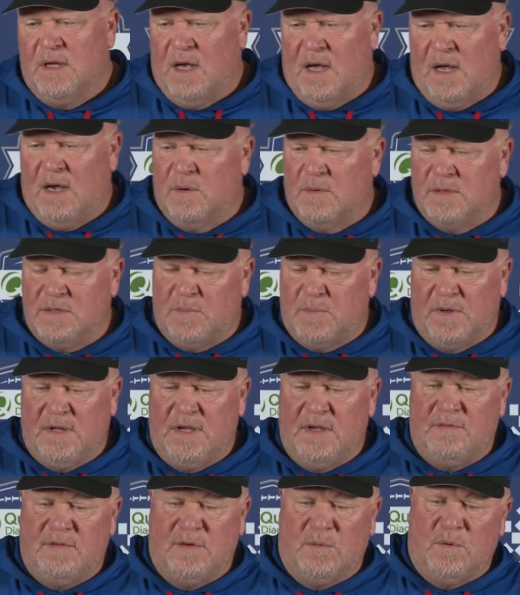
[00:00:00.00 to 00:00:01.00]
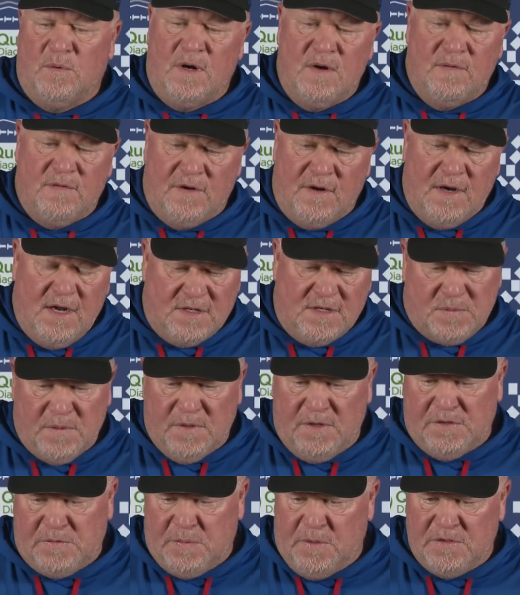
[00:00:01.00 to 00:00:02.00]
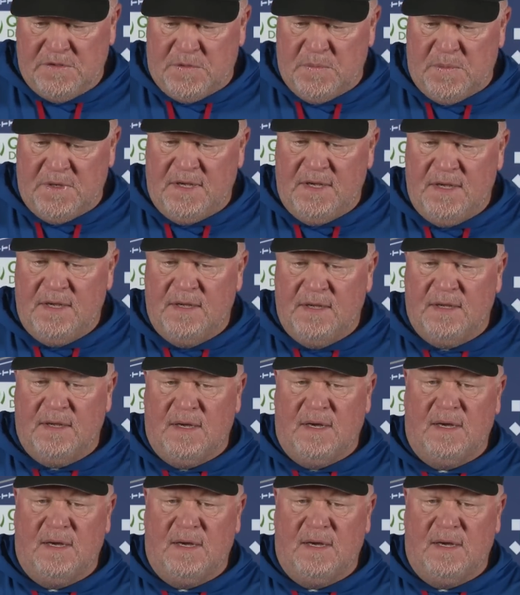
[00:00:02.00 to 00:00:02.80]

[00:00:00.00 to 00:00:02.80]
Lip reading: I always believe that wherever you're at, it's where you're supposed to be.